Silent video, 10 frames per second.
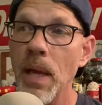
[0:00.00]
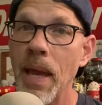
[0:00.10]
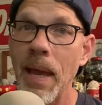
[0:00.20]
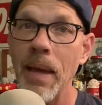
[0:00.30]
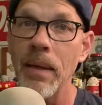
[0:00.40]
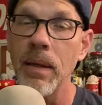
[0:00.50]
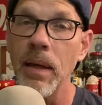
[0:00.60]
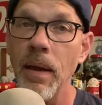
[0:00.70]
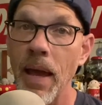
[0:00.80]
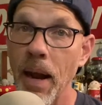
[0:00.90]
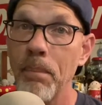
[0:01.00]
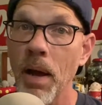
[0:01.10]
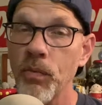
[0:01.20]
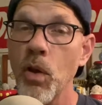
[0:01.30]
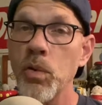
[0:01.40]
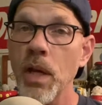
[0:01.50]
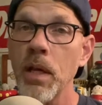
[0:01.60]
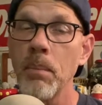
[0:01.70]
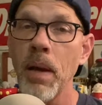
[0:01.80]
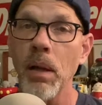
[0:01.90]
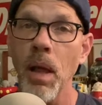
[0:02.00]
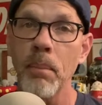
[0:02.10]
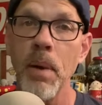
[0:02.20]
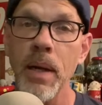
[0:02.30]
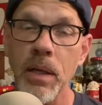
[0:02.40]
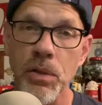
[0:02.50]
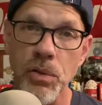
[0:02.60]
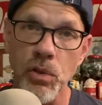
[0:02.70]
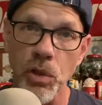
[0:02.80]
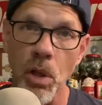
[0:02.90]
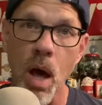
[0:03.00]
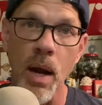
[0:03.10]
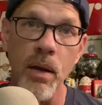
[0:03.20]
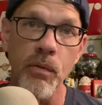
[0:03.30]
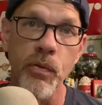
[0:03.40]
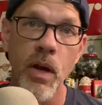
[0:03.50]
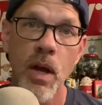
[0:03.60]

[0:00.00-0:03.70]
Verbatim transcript: And uh, had I bought those, I could have made a lot of money because there's a lot of